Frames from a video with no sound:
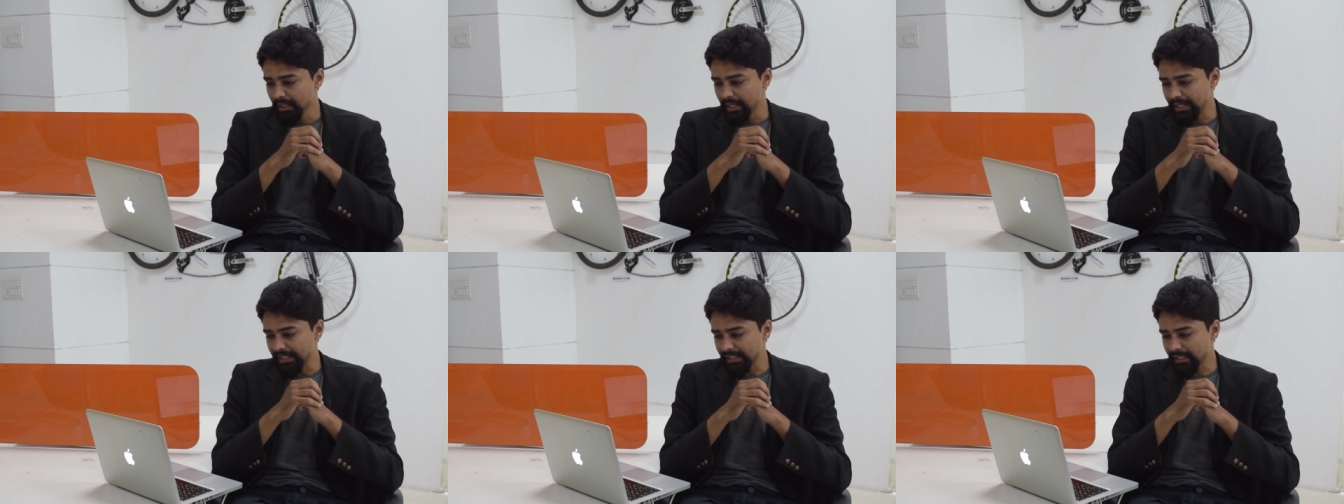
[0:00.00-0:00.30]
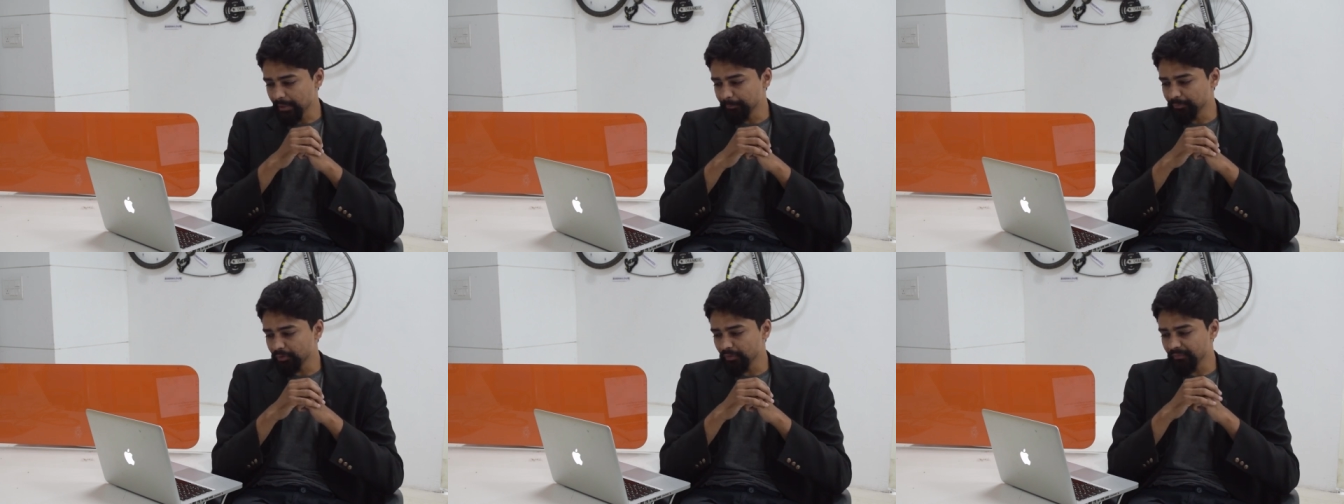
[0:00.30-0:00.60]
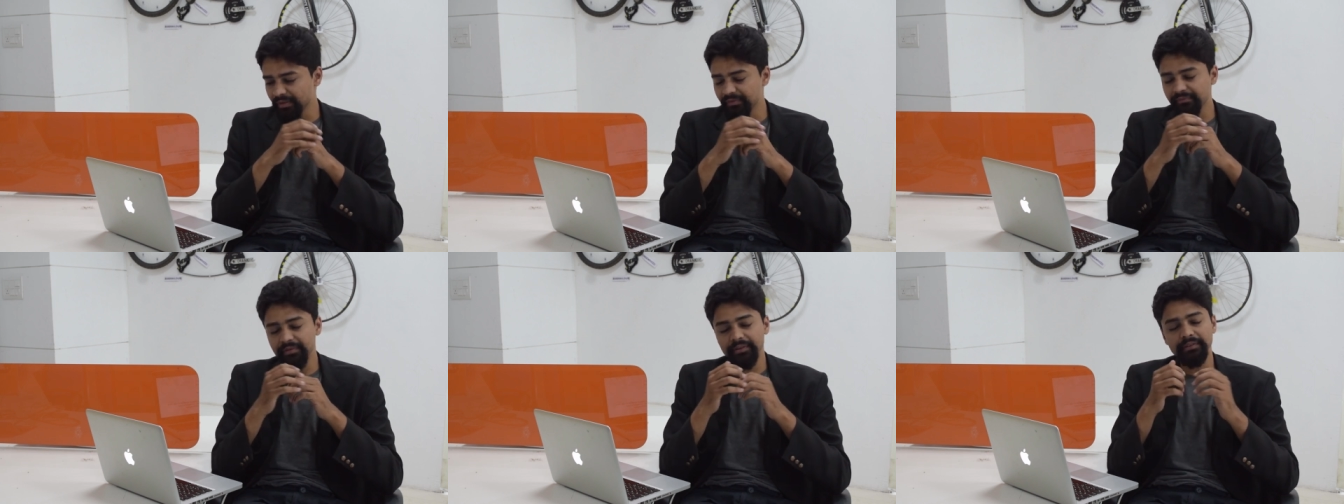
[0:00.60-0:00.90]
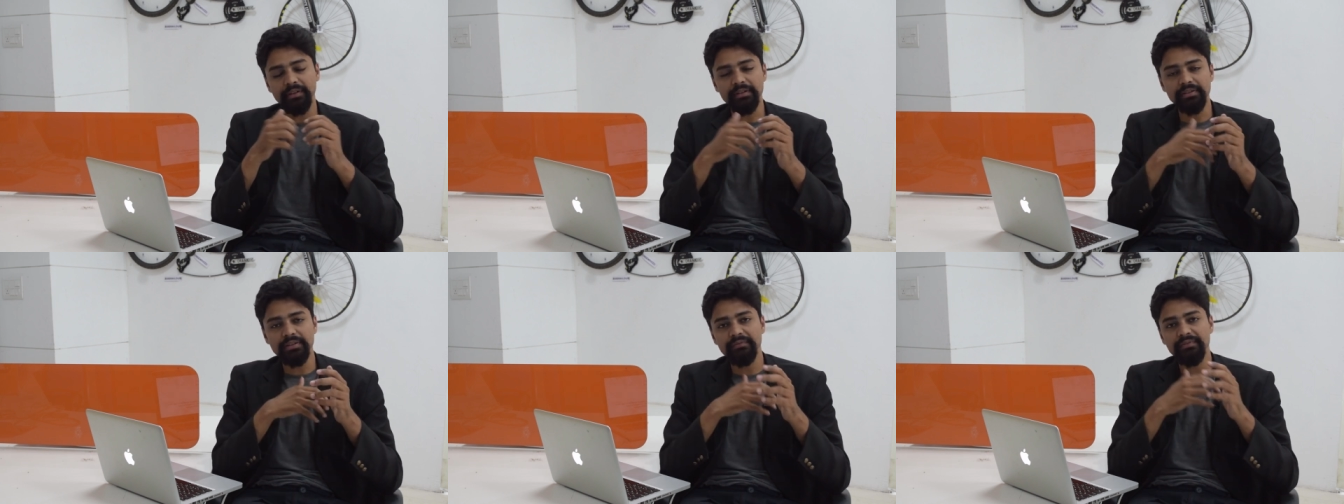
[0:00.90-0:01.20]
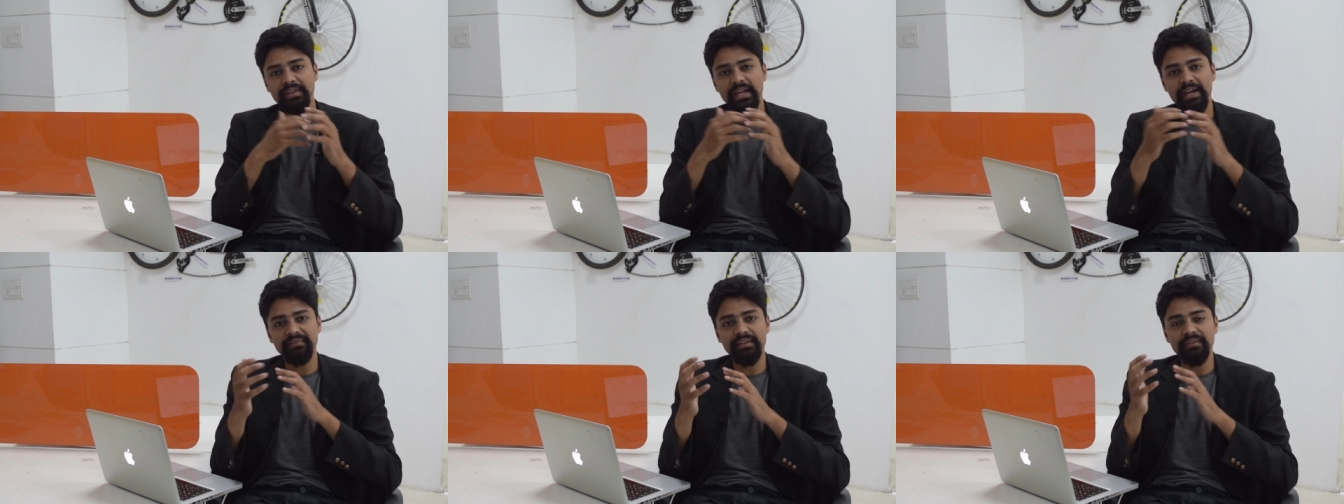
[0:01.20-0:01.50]
In terms of infrastructure,
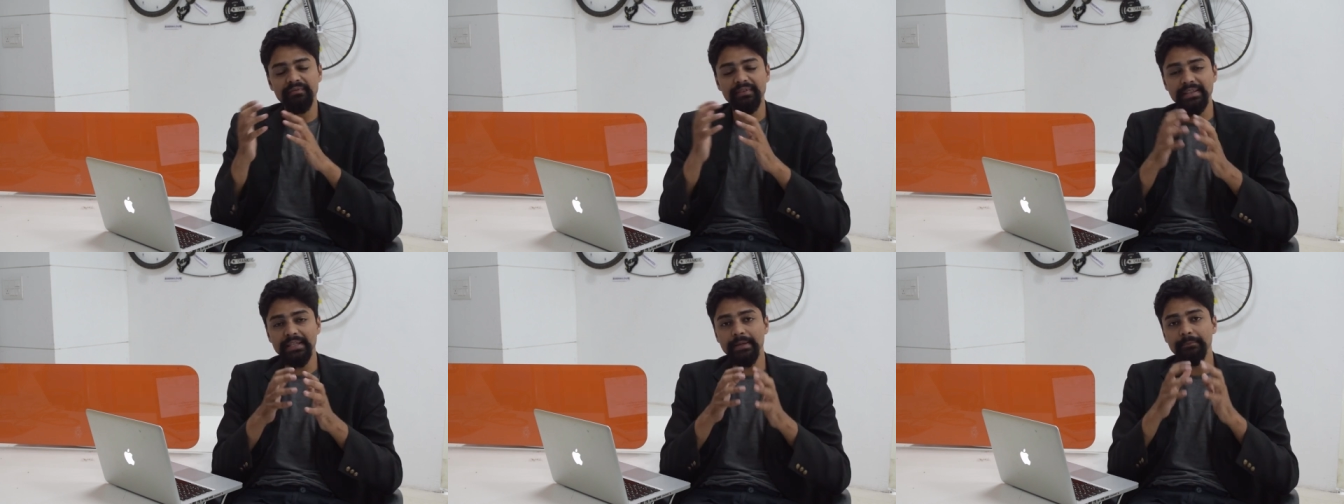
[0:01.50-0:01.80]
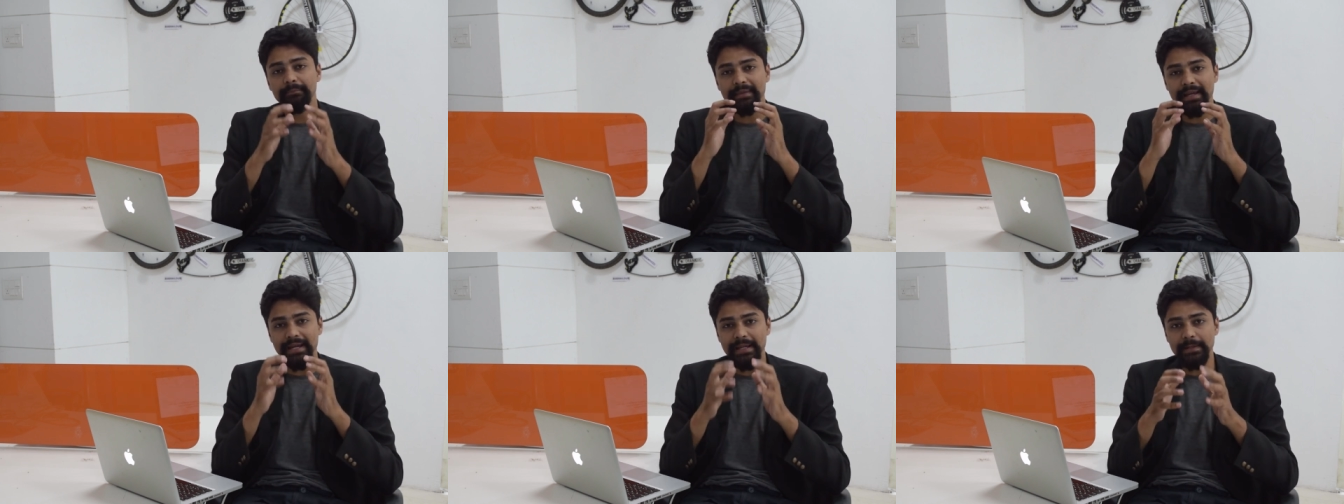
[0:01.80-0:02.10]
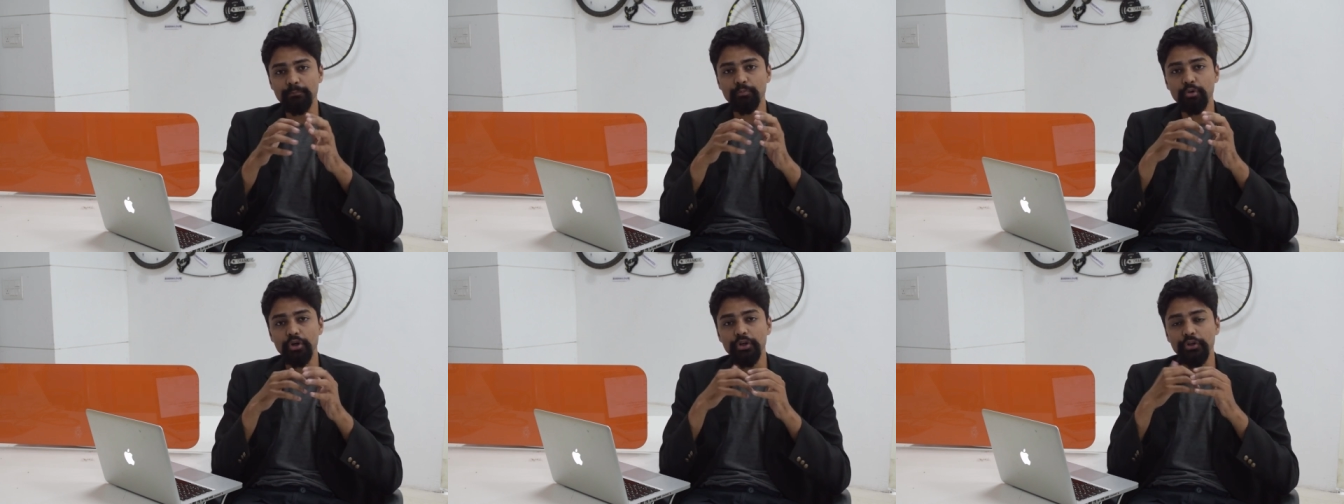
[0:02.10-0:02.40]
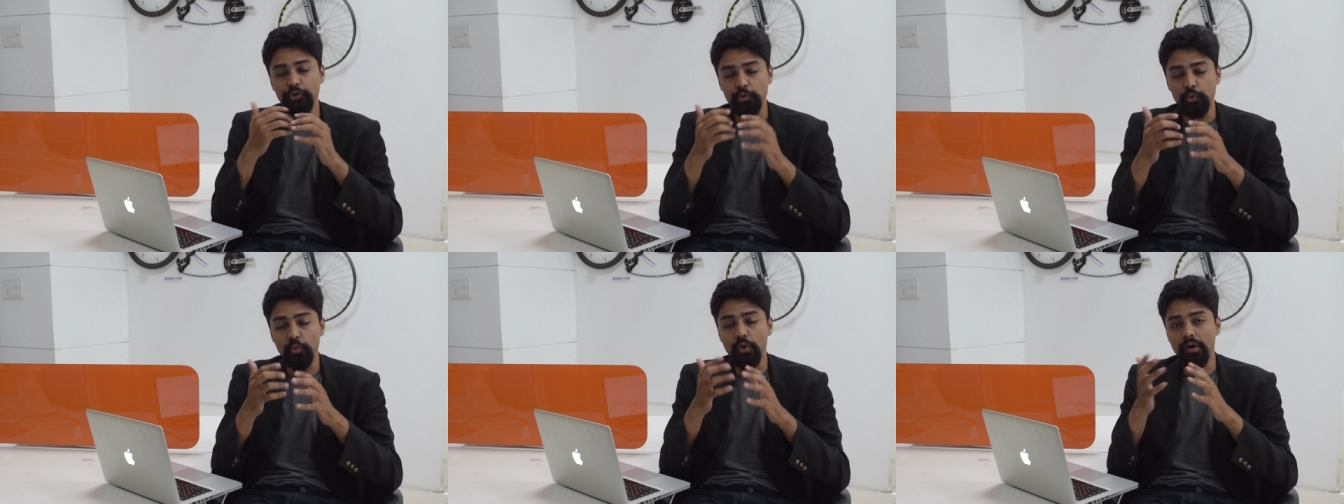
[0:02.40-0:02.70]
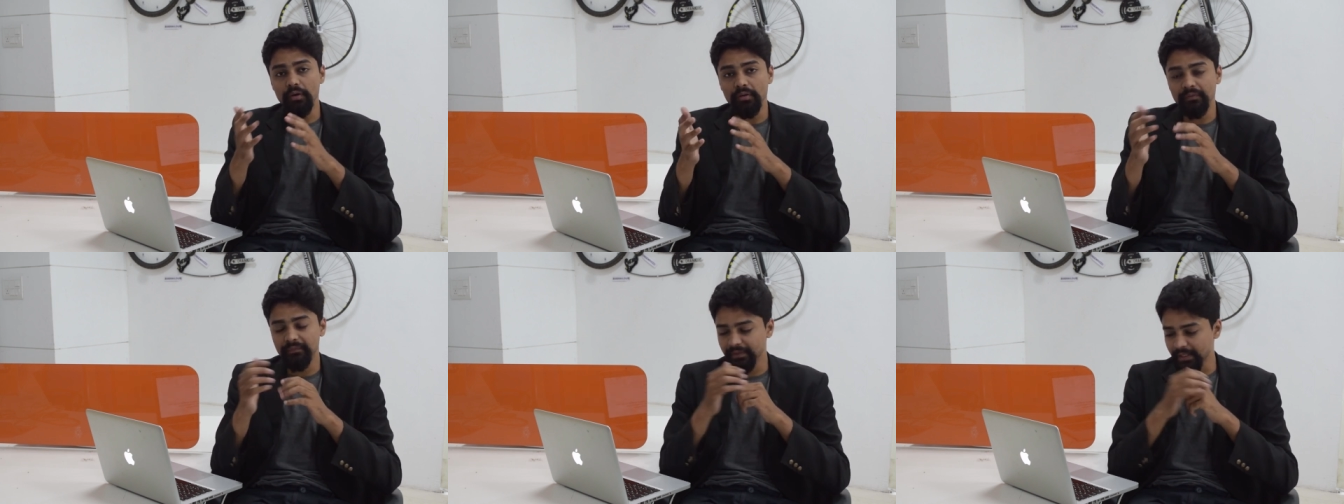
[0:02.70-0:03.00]
we have given them 9.2
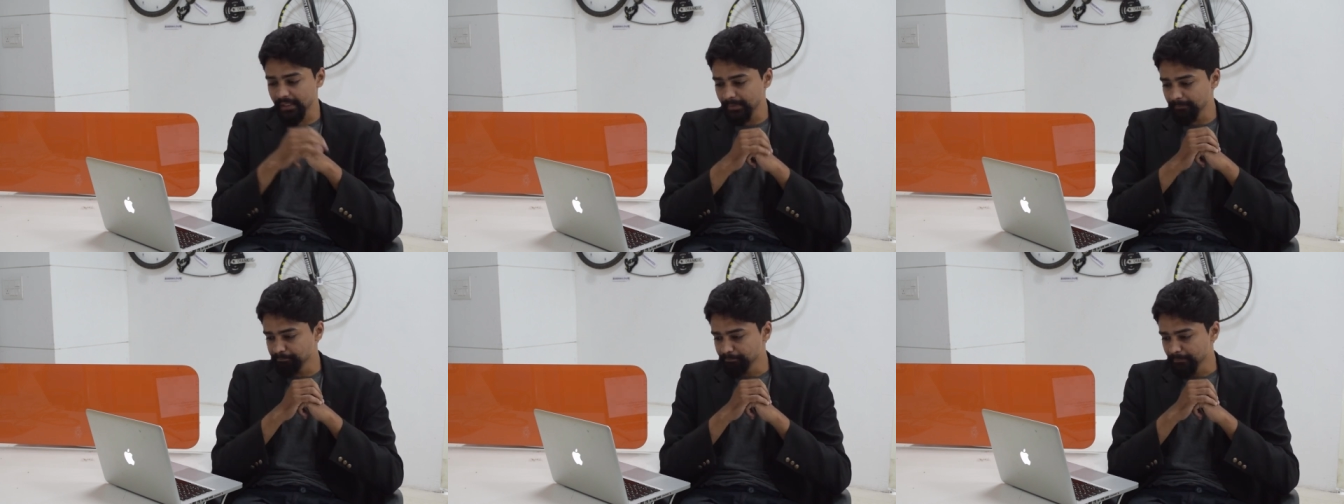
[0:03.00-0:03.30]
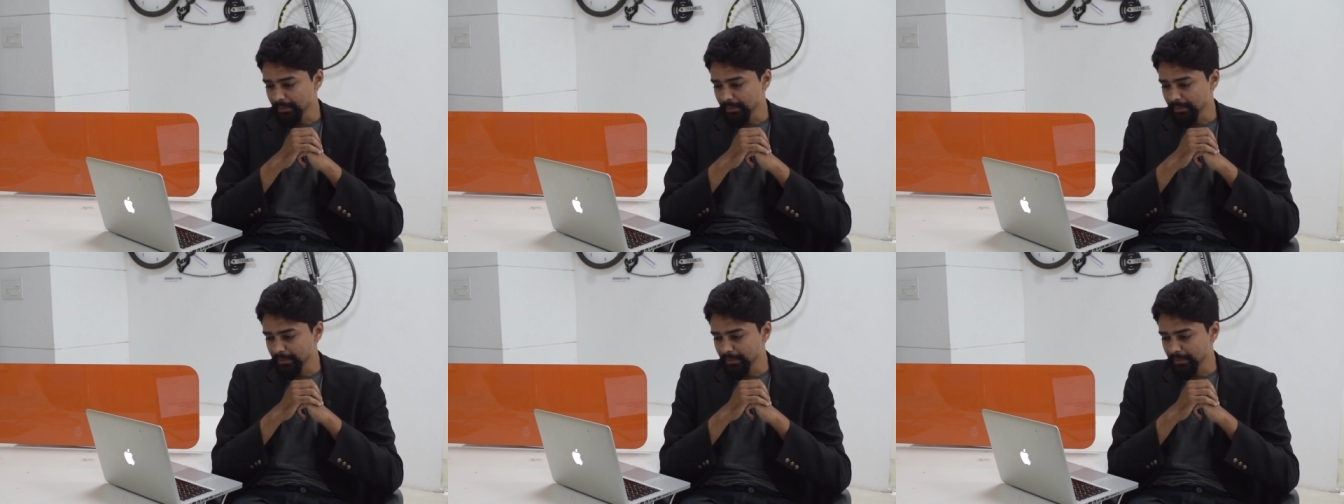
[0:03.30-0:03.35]
out of 10.